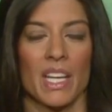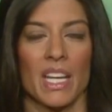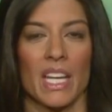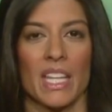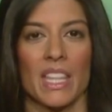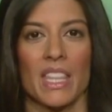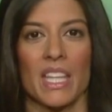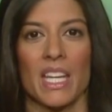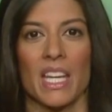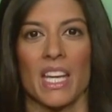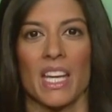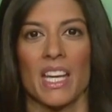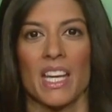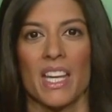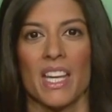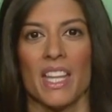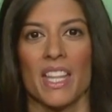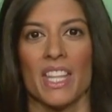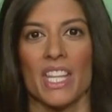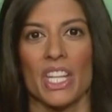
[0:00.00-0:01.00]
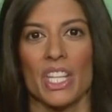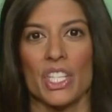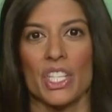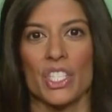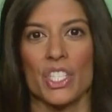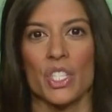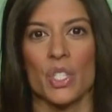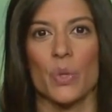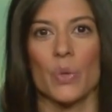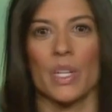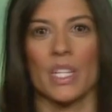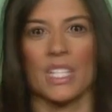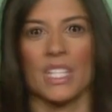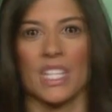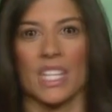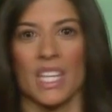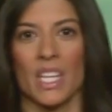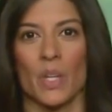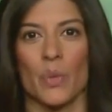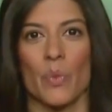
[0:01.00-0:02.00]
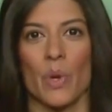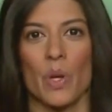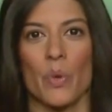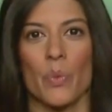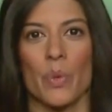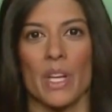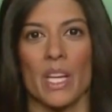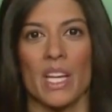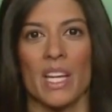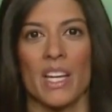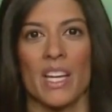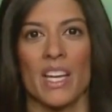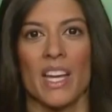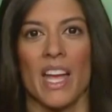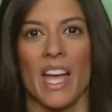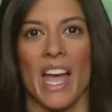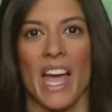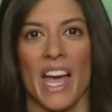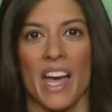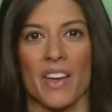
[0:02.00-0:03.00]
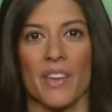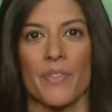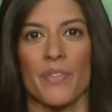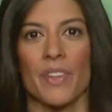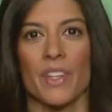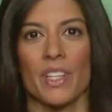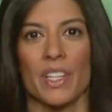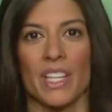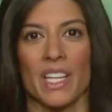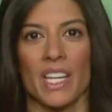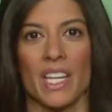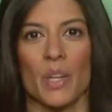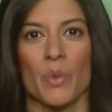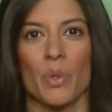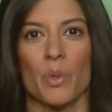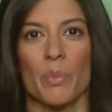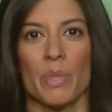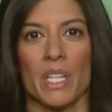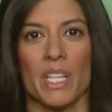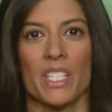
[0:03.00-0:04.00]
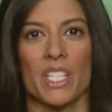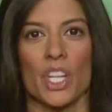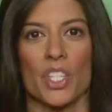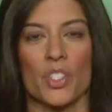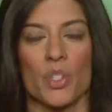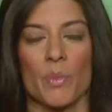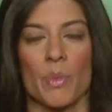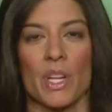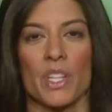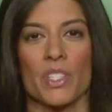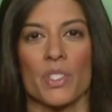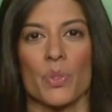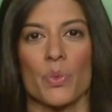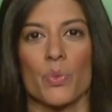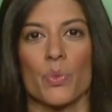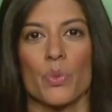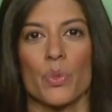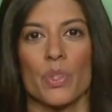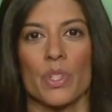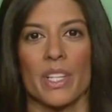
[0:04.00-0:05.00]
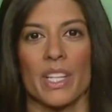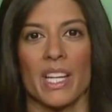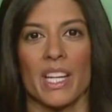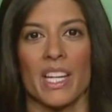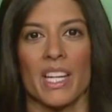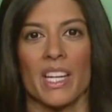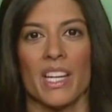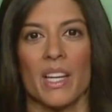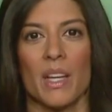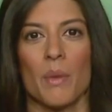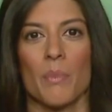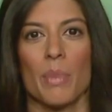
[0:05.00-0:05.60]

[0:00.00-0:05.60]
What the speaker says: And I think the issue is that while we had a feeling it would be a detrimental ruling,